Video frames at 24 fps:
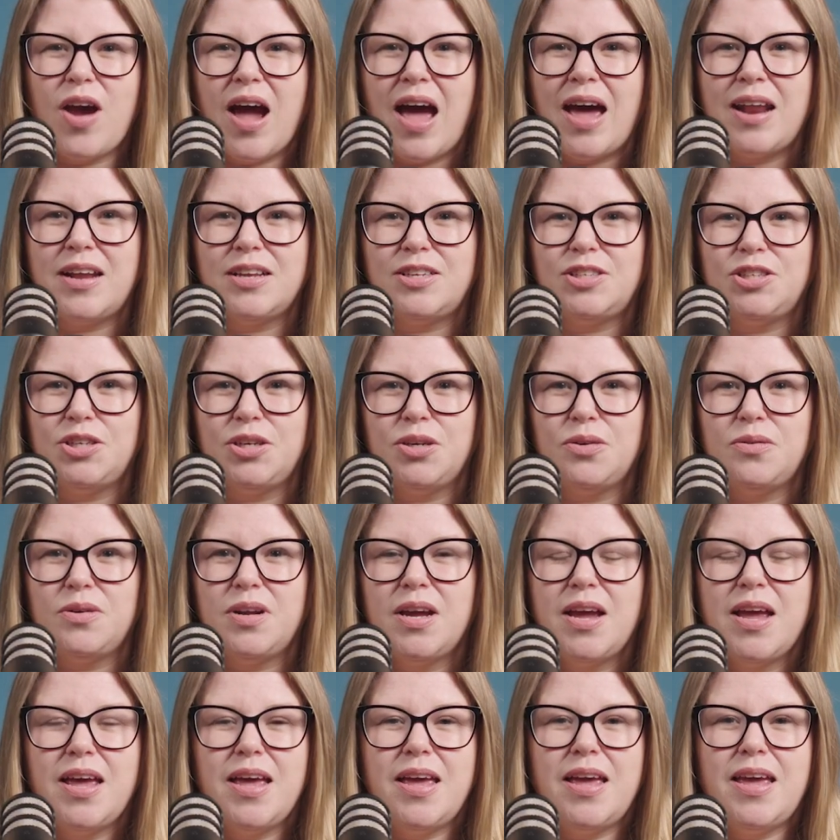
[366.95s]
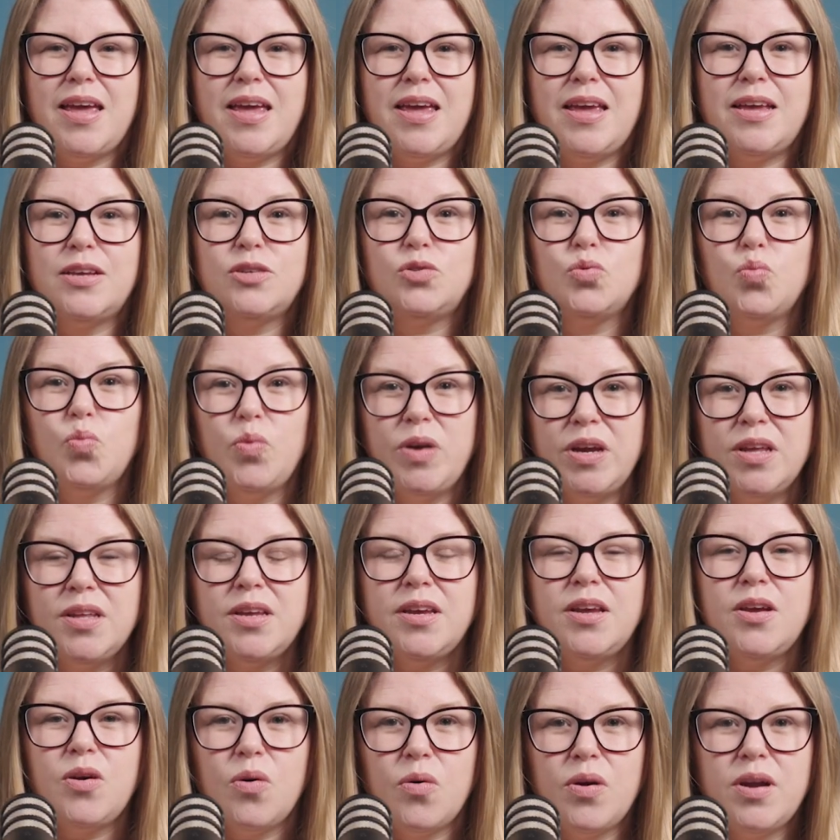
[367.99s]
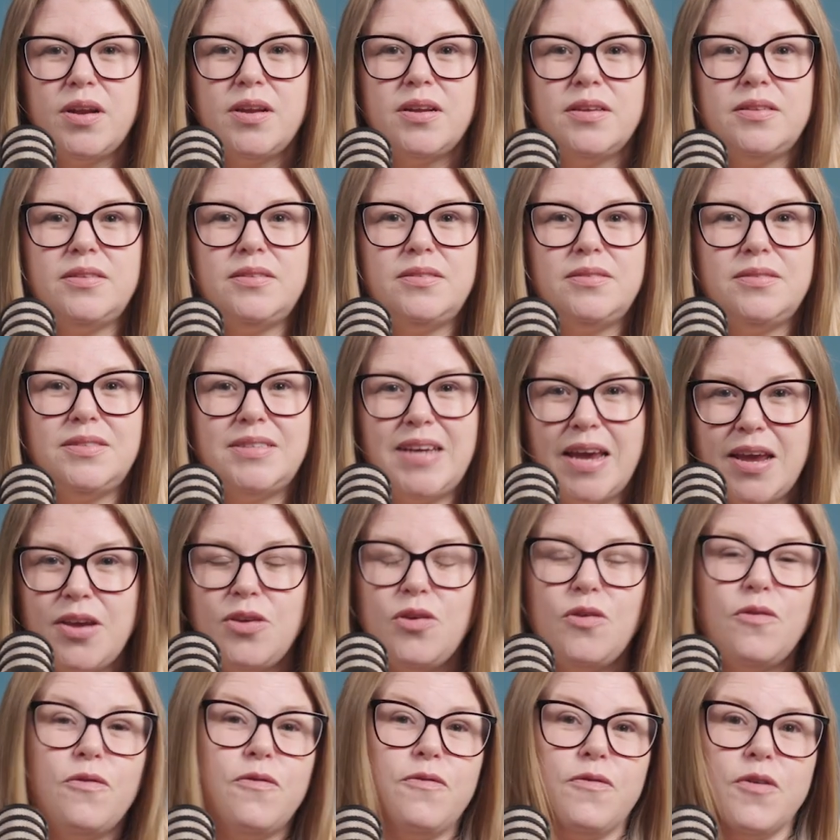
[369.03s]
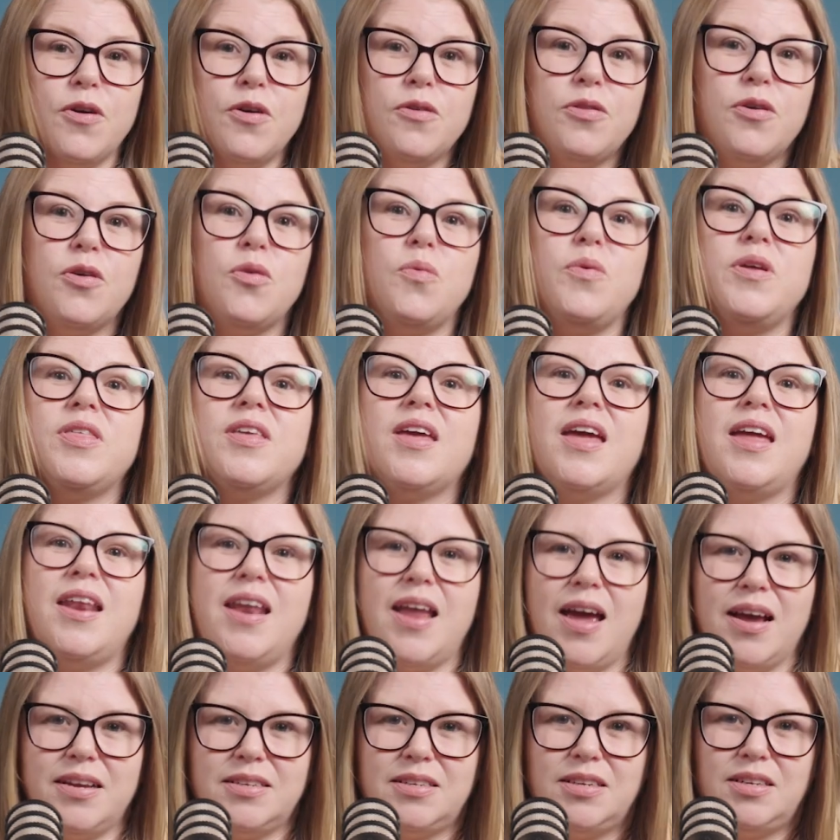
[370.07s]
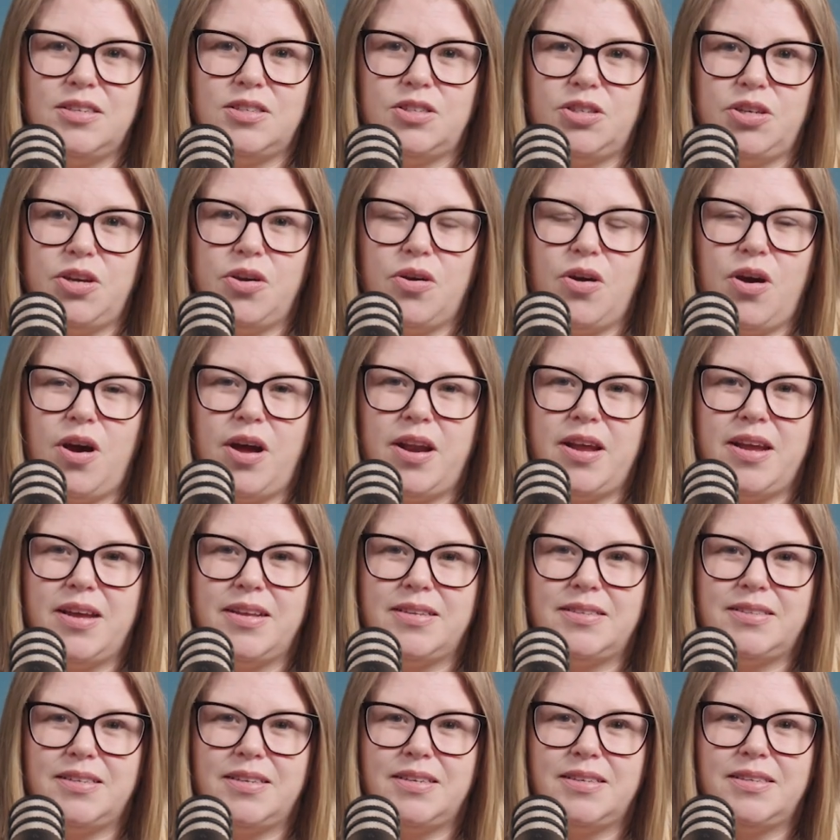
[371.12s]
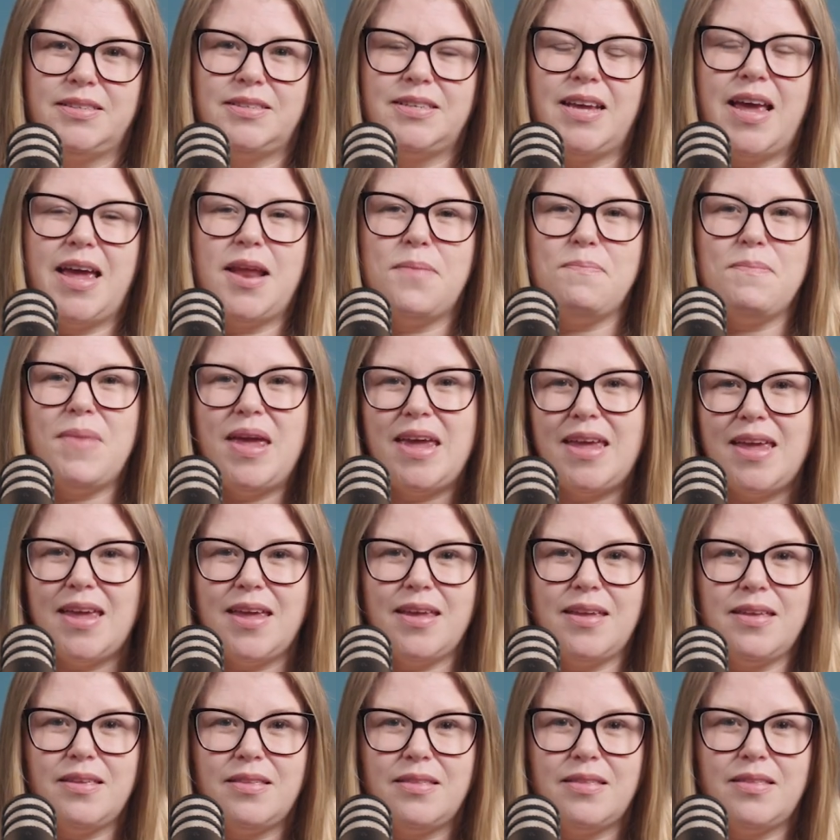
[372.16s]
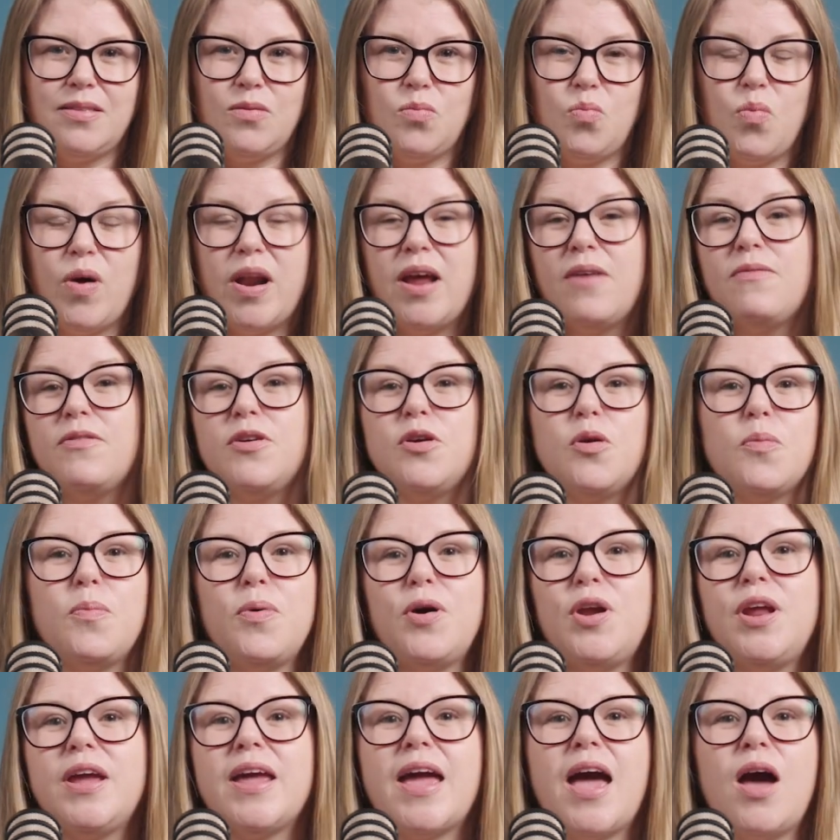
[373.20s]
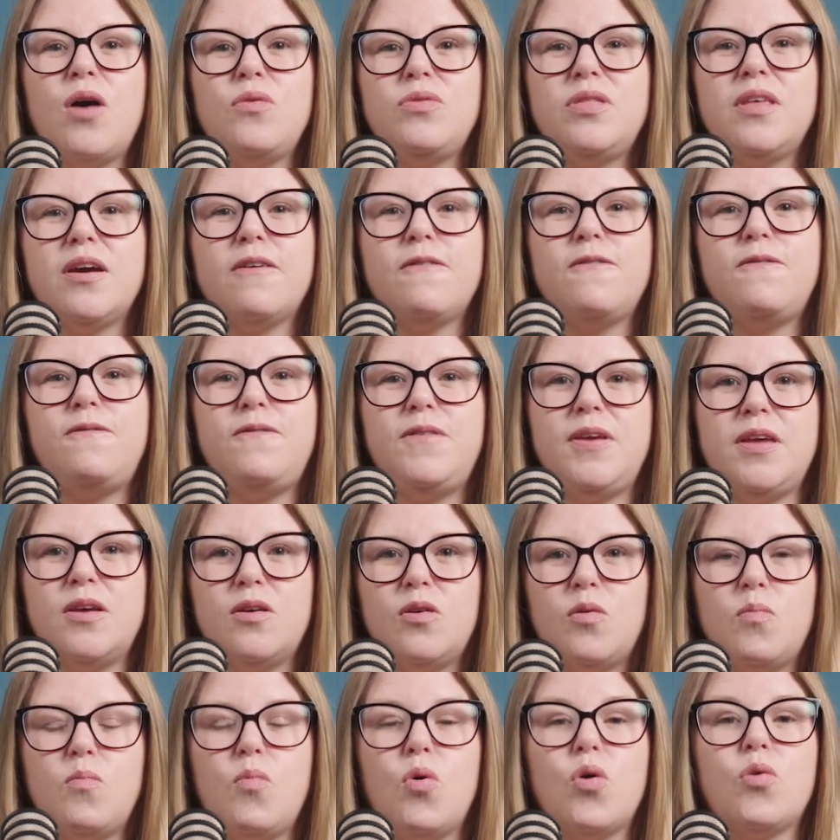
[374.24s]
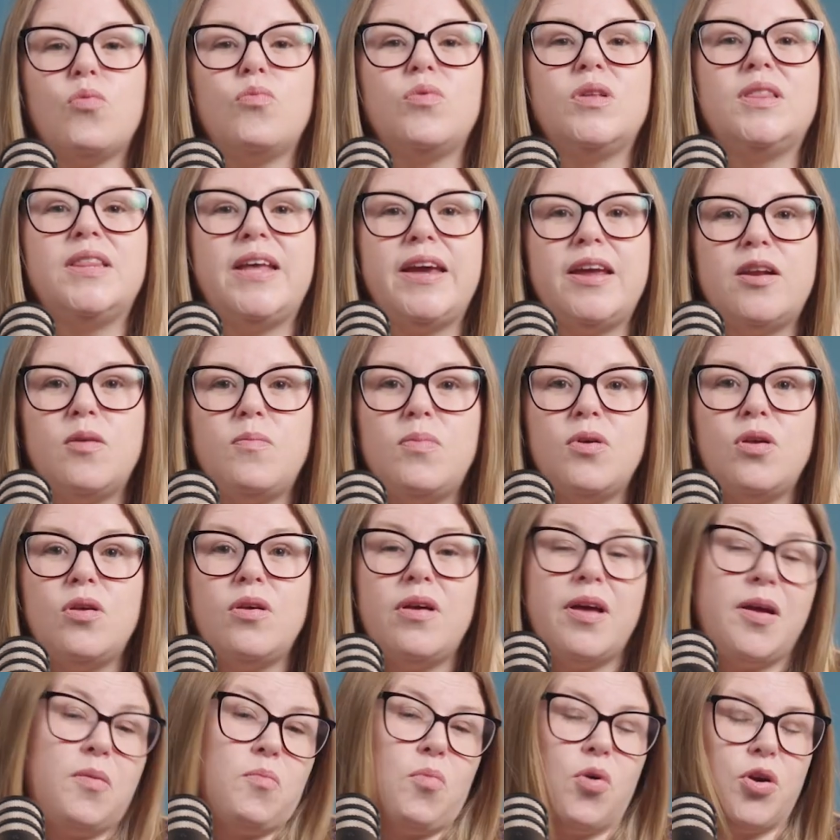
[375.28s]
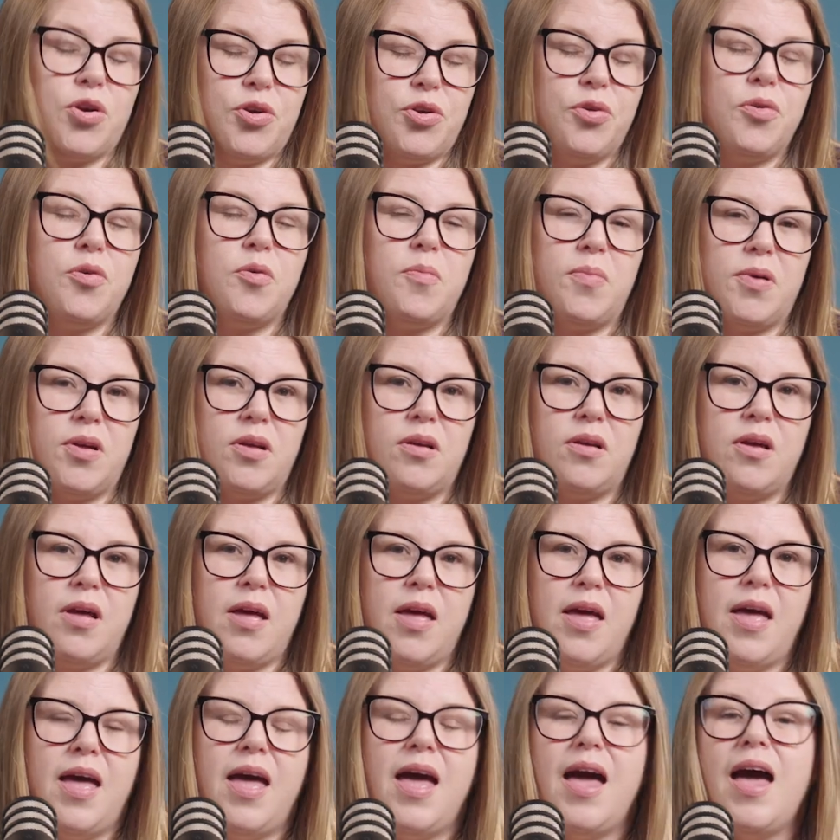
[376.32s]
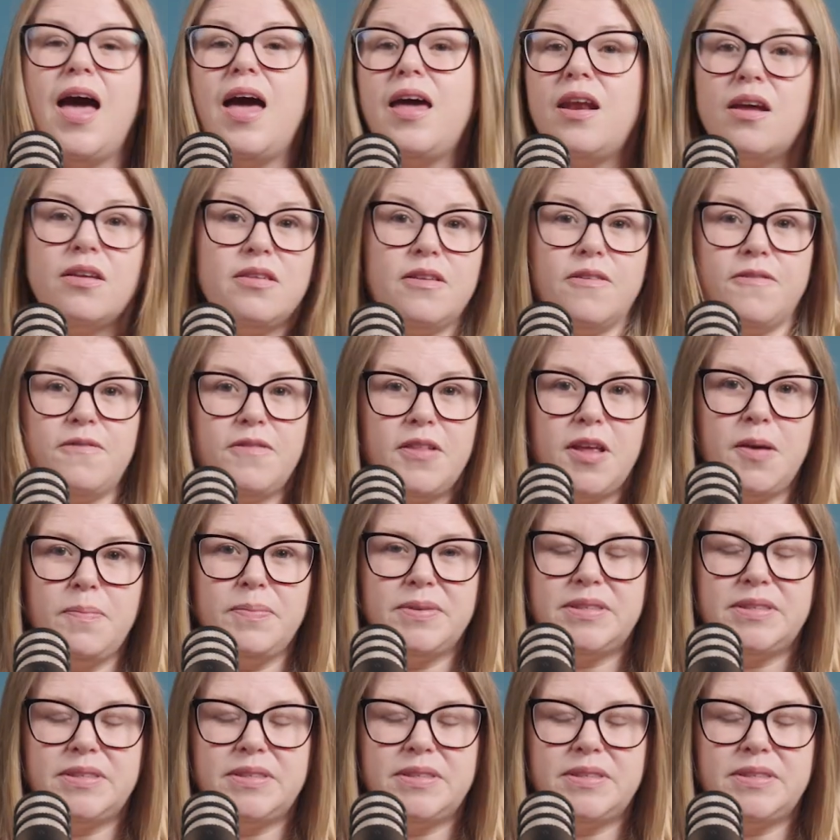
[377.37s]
attitude is really going to take you further with connecting to your audiences and making whatever you're putting out there feel more relatable and more doable. And on the flip